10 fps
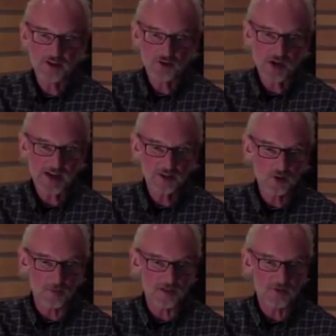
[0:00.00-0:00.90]
on a track
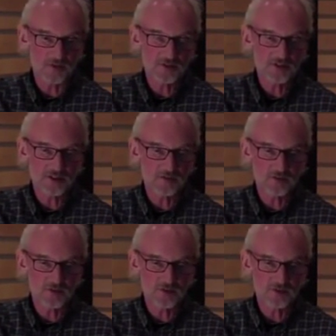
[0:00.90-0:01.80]
too. I mean, if we
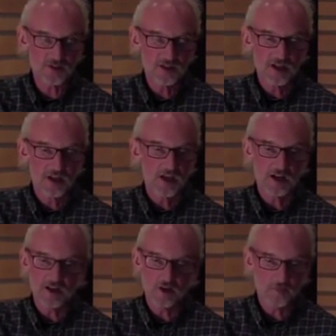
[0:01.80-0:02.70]
just,
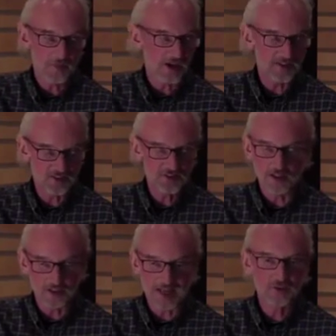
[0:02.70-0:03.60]
I just
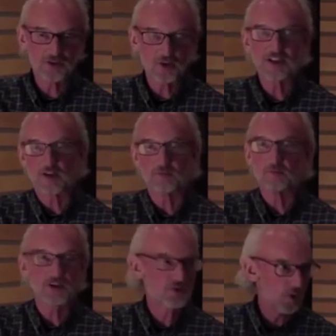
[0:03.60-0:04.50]
did a lousy, like I
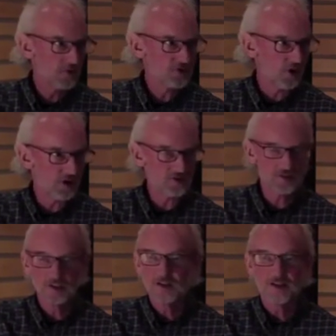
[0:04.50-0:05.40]
mixed 12 songs.